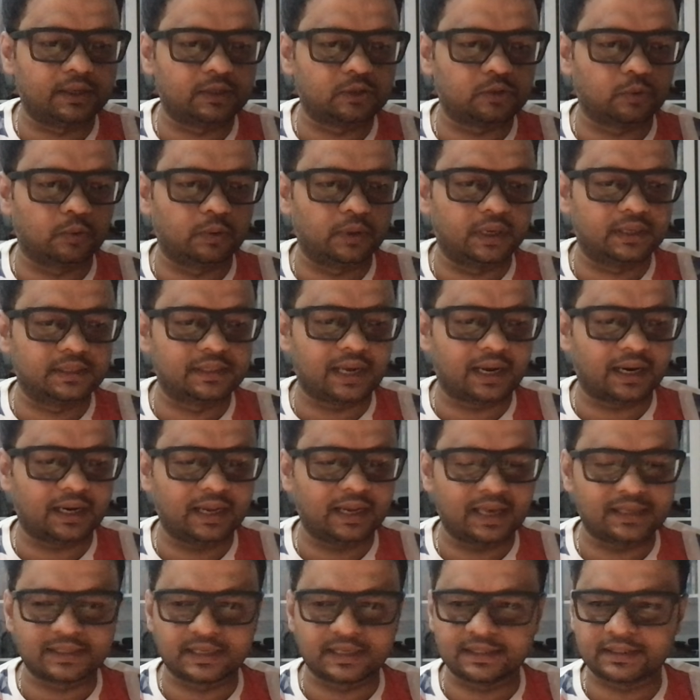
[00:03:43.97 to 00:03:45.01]
So, exactly
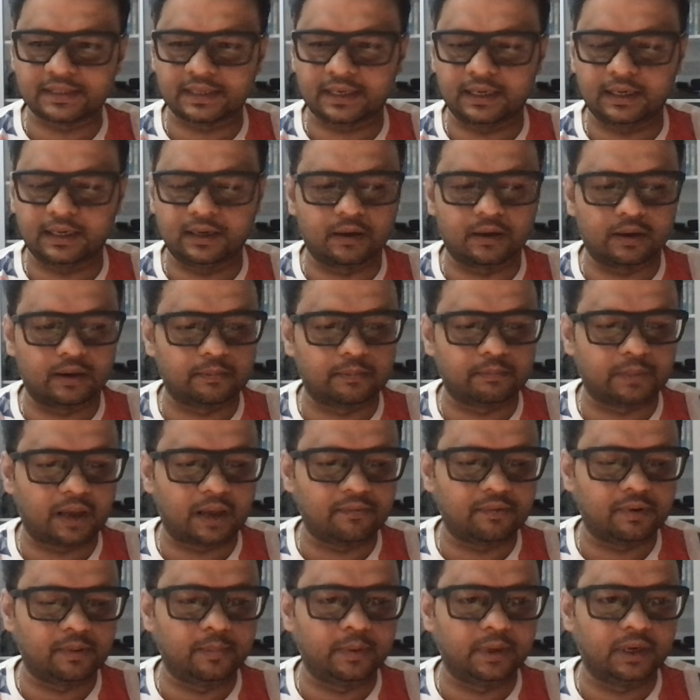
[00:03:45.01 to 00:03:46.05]
as I said, I
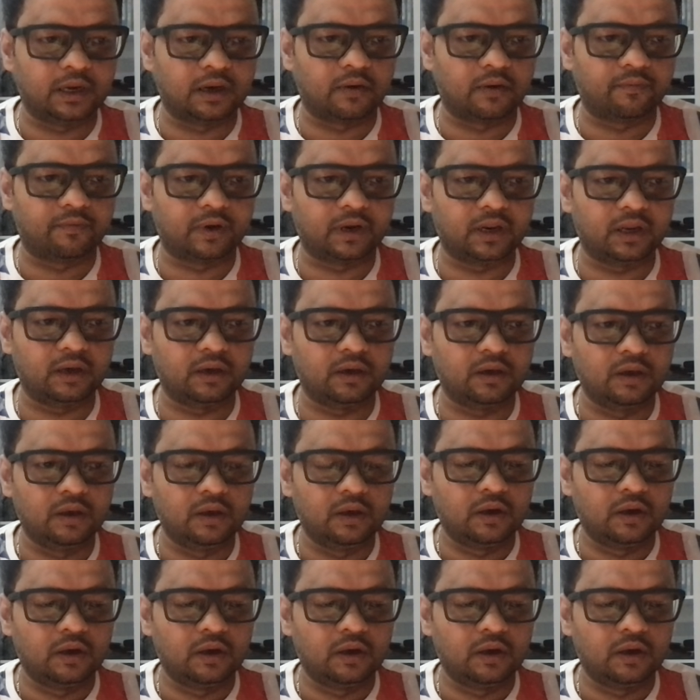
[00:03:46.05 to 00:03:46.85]
will be covering